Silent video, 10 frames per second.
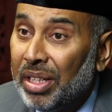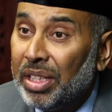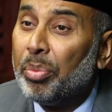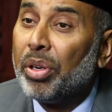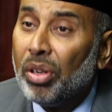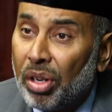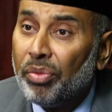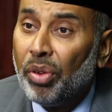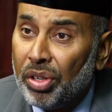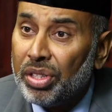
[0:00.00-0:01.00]
they'll put a lot
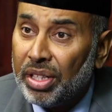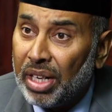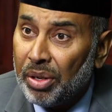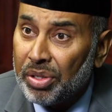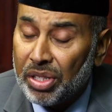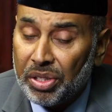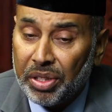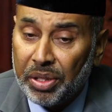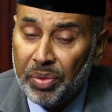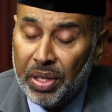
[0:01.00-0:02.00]
of volunteer hours into
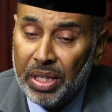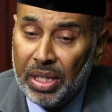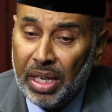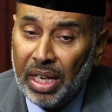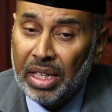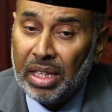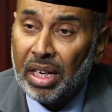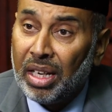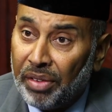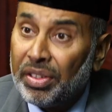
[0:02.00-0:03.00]
it. And then
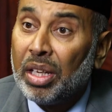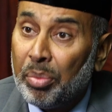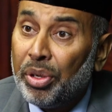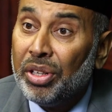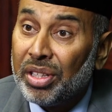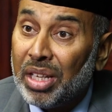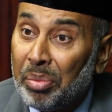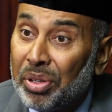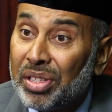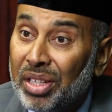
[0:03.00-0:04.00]
the love that they put into
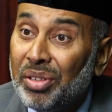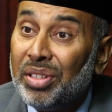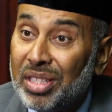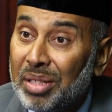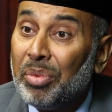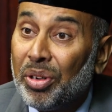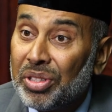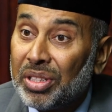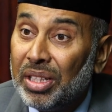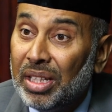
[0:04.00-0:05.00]
that, because they know this is a
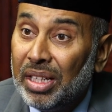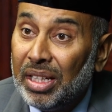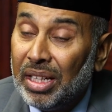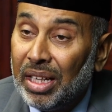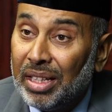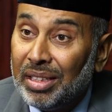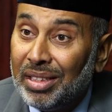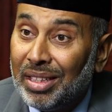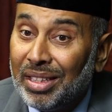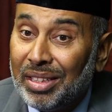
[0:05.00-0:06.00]
mosque,
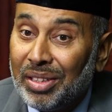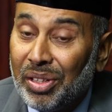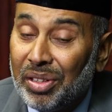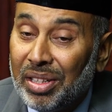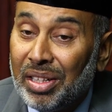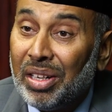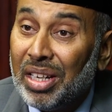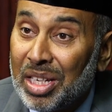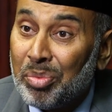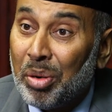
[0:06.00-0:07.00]
and, you know,
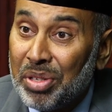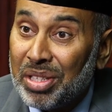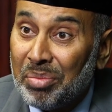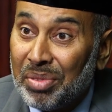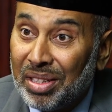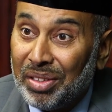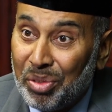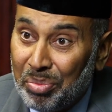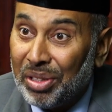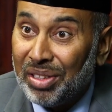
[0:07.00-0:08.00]
Allah has promised them that if
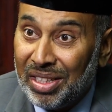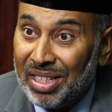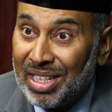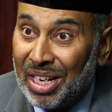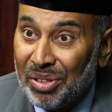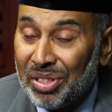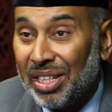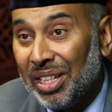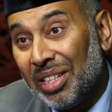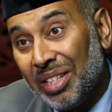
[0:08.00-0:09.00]
you build his house
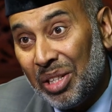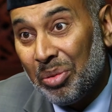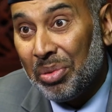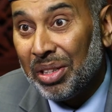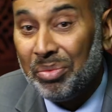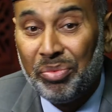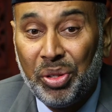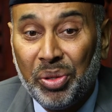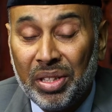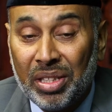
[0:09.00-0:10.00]
here, he'll build for
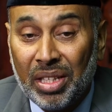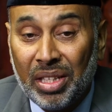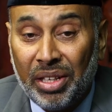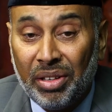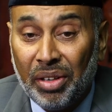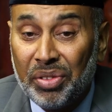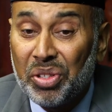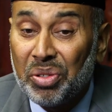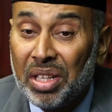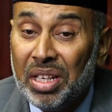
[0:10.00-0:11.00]
you in the hereafter.
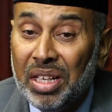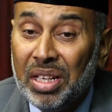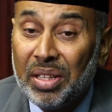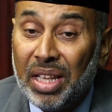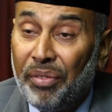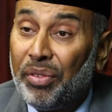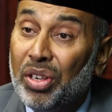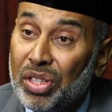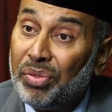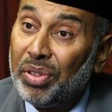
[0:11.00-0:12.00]
So that
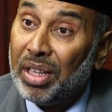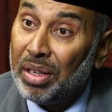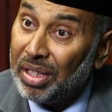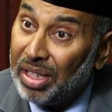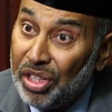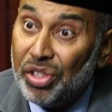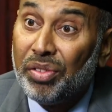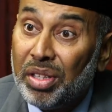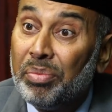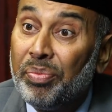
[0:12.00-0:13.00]
philosophy that each
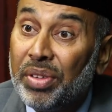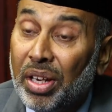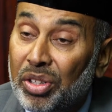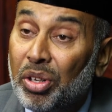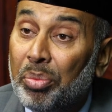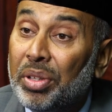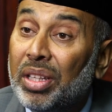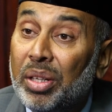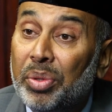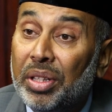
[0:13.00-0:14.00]
of them adopt
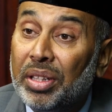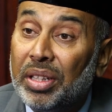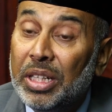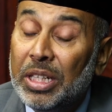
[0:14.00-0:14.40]
in their work,